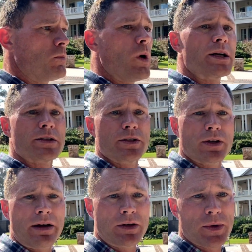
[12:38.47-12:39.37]
watch the
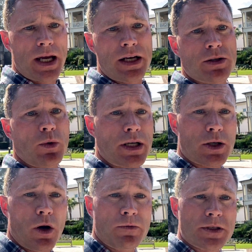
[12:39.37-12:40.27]
driving range, watch
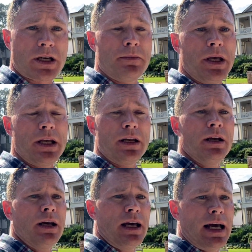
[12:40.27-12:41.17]
golfers come in
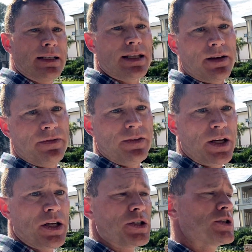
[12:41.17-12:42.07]
as they
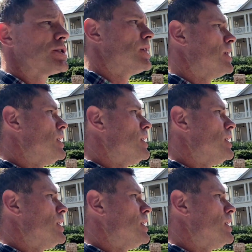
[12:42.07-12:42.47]
finish.